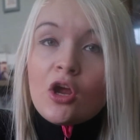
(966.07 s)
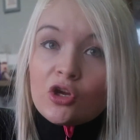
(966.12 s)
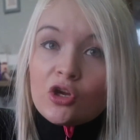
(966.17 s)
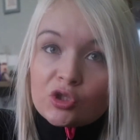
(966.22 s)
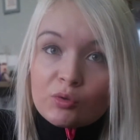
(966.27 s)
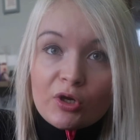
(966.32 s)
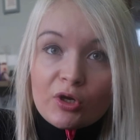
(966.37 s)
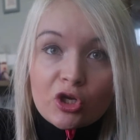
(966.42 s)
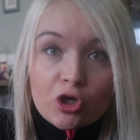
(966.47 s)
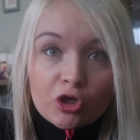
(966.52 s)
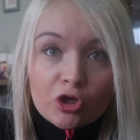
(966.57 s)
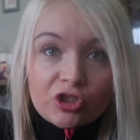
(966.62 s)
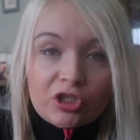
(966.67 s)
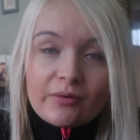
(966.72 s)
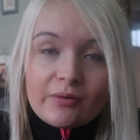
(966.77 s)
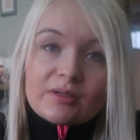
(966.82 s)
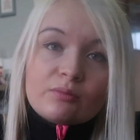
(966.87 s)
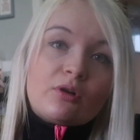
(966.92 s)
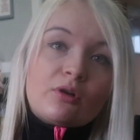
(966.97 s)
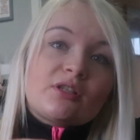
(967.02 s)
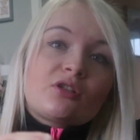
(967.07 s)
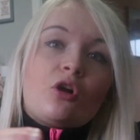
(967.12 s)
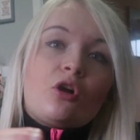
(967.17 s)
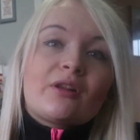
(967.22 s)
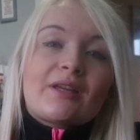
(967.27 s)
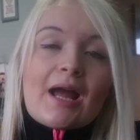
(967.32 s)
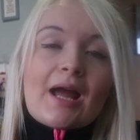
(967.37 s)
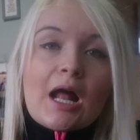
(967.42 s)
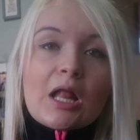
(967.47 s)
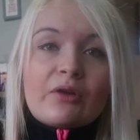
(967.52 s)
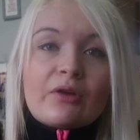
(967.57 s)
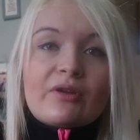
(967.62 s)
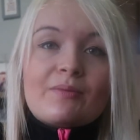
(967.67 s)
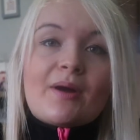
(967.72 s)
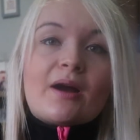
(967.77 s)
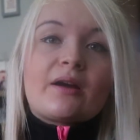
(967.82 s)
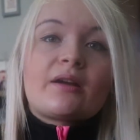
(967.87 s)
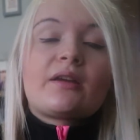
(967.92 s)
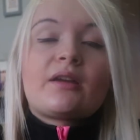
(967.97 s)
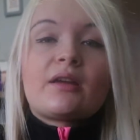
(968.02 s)
So what you could do is what is called calorie
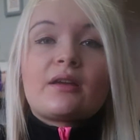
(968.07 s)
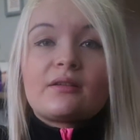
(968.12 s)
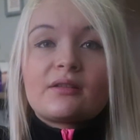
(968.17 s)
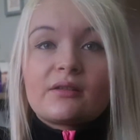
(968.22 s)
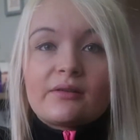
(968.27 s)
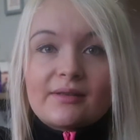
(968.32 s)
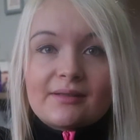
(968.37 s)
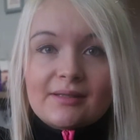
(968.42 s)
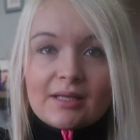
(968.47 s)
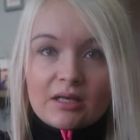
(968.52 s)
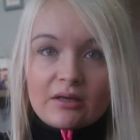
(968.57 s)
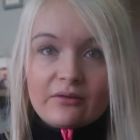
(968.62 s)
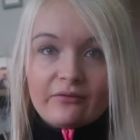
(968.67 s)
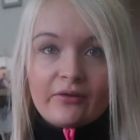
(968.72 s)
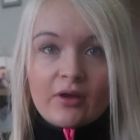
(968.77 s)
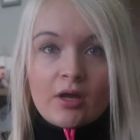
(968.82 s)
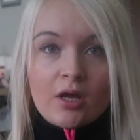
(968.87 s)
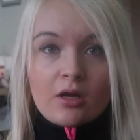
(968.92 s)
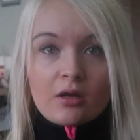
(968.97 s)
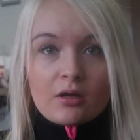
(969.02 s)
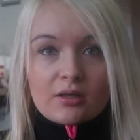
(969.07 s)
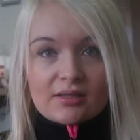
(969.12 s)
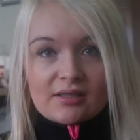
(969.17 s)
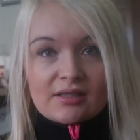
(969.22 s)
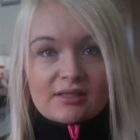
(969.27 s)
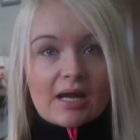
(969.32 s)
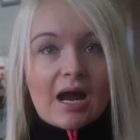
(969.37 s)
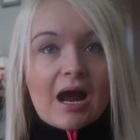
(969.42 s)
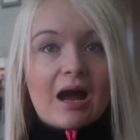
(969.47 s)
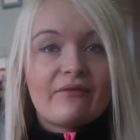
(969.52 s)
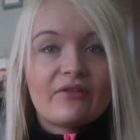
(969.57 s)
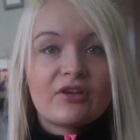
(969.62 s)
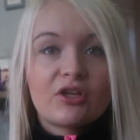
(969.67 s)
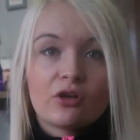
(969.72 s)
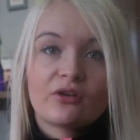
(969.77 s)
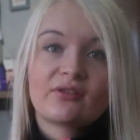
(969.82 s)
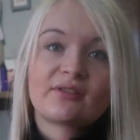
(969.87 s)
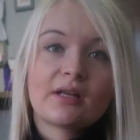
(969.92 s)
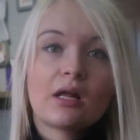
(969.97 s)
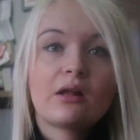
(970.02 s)
banking. So instead of starving
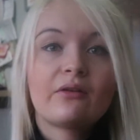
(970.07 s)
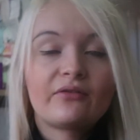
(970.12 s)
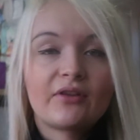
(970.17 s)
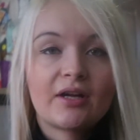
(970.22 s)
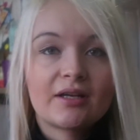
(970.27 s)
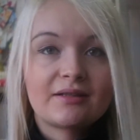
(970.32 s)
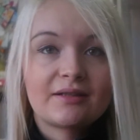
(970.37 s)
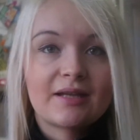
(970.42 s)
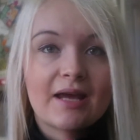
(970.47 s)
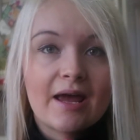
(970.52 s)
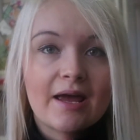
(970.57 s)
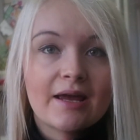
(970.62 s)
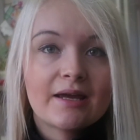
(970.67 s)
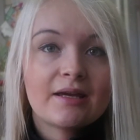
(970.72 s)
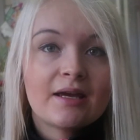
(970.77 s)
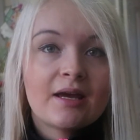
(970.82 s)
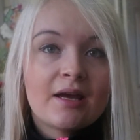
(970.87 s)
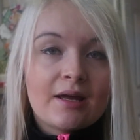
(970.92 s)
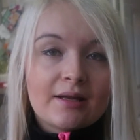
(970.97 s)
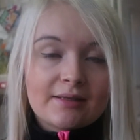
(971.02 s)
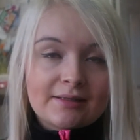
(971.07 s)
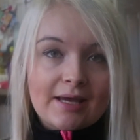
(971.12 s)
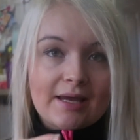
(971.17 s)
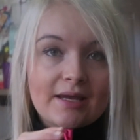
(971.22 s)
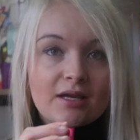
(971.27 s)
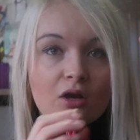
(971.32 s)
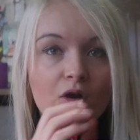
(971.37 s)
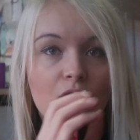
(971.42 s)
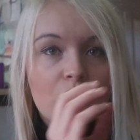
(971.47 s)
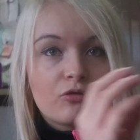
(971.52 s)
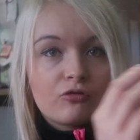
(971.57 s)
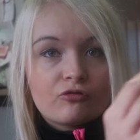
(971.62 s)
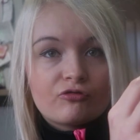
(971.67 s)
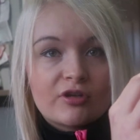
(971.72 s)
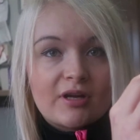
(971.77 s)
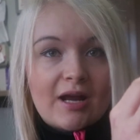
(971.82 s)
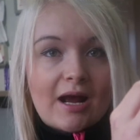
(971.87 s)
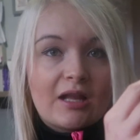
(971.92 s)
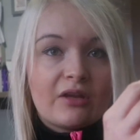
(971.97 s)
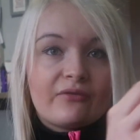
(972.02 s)
yourself that day, take
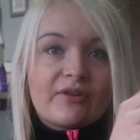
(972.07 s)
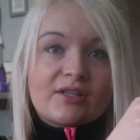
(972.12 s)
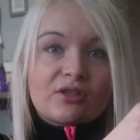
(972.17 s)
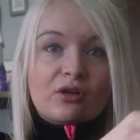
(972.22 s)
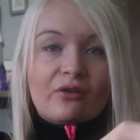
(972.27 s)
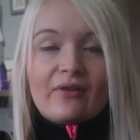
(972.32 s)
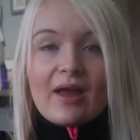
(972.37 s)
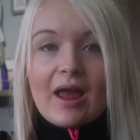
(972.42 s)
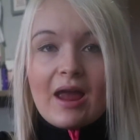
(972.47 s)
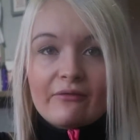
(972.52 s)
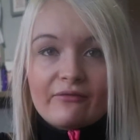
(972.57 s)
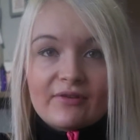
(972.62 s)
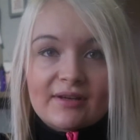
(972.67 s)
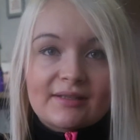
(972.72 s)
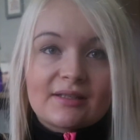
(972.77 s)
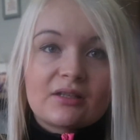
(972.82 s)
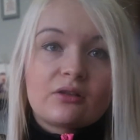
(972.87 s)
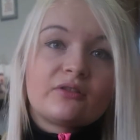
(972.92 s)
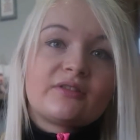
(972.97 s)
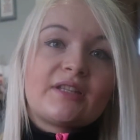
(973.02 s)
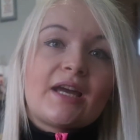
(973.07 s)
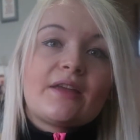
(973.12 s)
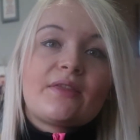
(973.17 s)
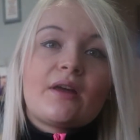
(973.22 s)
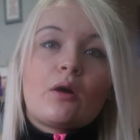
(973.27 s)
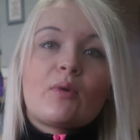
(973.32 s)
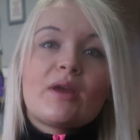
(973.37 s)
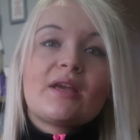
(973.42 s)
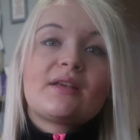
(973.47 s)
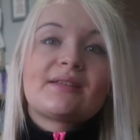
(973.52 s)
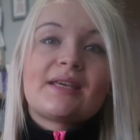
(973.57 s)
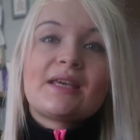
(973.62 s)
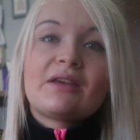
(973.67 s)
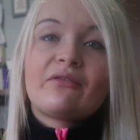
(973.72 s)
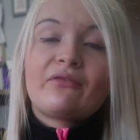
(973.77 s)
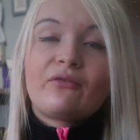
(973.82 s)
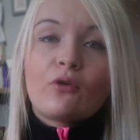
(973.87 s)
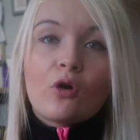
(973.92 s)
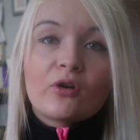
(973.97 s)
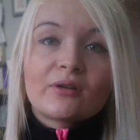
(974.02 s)
100 calories off every single day that week, so
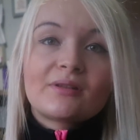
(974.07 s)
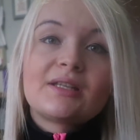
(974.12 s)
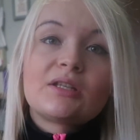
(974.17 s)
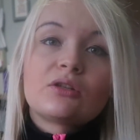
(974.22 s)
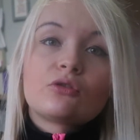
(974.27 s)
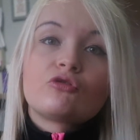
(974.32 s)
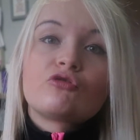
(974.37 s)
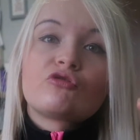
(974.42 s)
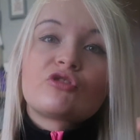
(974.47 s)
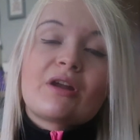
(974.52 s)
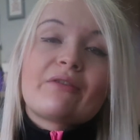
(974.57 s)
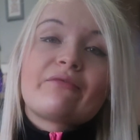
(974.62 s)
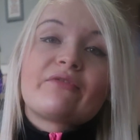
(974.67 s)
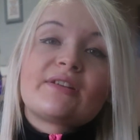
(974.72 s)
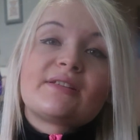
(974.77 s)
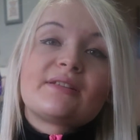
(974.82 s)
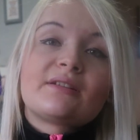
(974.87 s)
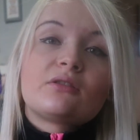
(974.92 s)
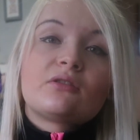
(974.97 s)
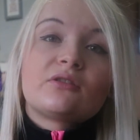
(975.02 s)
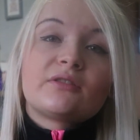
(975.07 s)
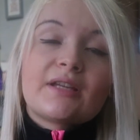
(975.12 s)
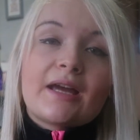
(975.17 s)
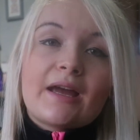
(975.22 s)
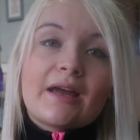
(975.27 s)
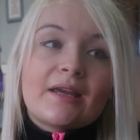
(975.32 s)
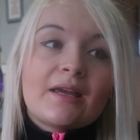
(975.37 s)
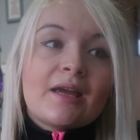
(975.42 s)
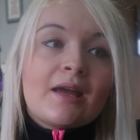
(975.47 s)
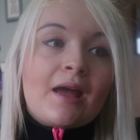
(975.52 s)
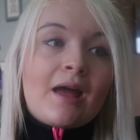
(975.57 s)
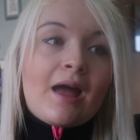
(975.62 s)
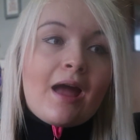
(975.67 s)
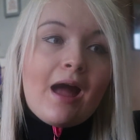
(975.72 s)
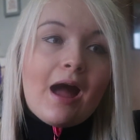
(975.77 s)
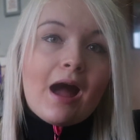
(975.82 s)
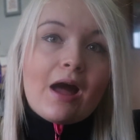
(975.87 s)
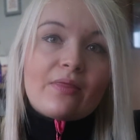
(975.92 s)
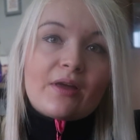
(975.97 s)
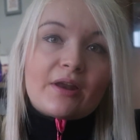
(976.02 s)
eat 1,400 every single day,
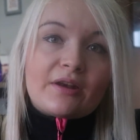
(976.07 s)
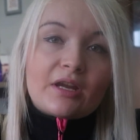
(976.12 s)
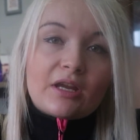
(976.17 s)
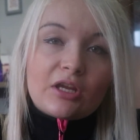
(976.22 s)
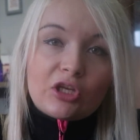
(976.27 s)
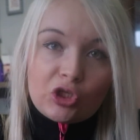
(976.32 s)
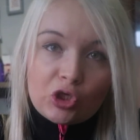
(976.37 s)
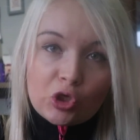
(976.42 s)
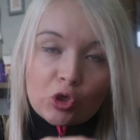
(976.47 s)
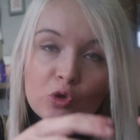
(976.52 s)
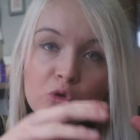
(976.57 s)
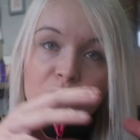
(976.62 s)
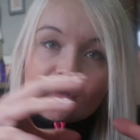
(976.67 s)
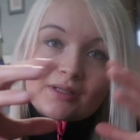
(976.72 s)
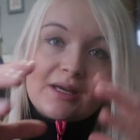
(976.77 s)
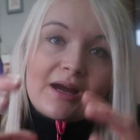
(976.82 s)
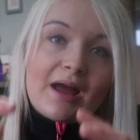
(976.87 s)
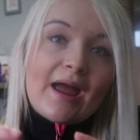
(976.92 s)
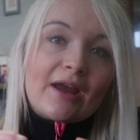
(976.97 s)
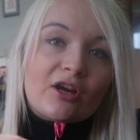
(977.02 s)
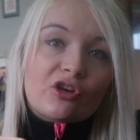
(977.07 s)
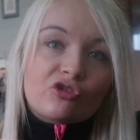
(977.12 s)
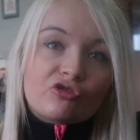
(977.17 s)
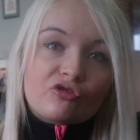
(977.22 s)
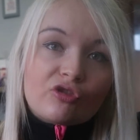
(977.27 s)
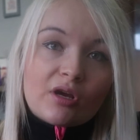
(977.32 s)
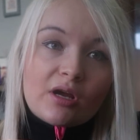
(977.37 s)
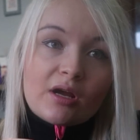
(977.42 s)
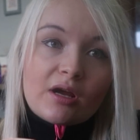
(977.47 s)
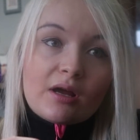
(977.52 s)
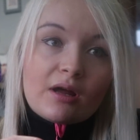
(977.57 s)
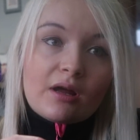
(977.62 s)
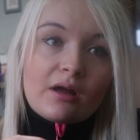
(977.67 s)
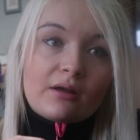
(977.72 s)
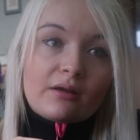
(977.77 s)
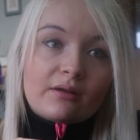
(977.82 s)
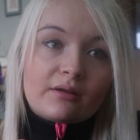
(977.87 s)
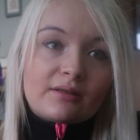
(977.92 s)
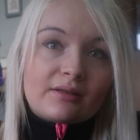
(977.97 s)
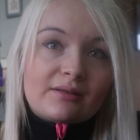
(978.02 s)
and then use that extra
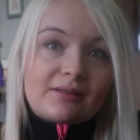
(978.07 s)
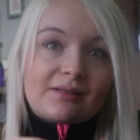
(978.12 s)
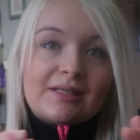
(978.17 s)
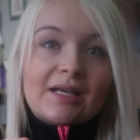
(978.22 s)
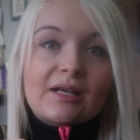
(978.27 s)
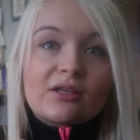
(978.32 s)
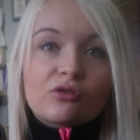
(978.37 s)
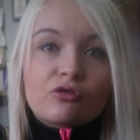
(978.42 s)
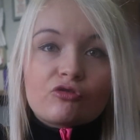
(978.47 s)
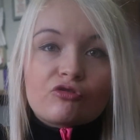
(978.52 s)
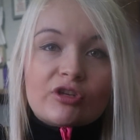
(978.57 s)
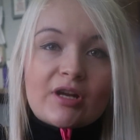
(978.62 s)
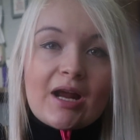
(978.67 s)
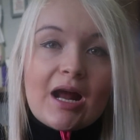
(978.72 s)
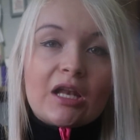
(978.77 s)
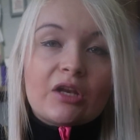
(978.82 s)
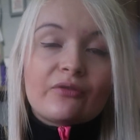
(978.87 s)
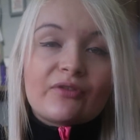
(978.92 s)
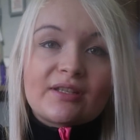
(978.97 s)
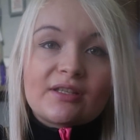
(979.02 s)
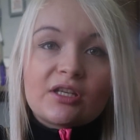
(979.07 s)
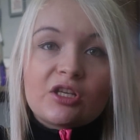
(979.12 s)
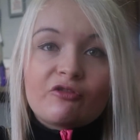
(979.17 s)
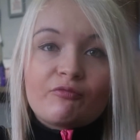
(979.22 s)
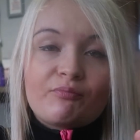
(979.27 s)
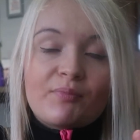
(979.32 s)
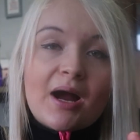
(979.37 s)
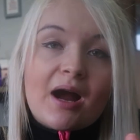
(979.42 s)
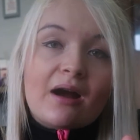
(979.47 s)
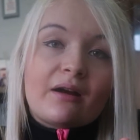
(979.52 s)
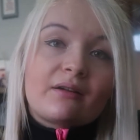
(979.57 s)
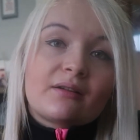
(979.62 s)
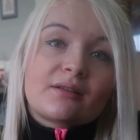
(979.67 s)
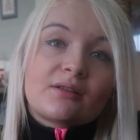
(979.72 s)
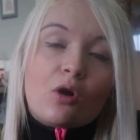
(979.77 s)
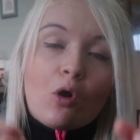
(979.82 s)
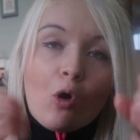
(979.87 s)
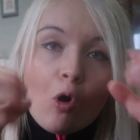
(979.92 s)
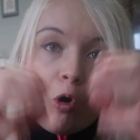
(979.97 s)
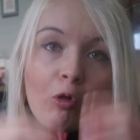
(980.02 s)
600 calories that you've
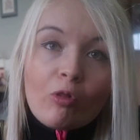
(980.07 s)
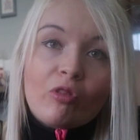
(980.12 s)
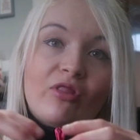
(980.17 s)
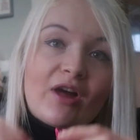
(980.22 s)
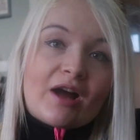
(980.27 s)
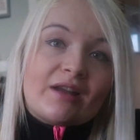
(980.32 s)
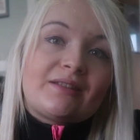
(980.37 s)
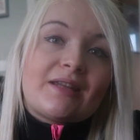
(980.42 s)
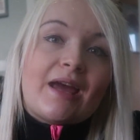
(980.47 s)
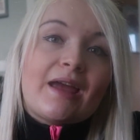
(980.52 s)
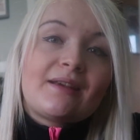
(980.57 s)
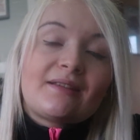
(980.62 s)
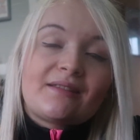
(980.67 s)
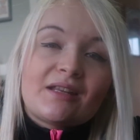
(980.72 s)
banked on that day.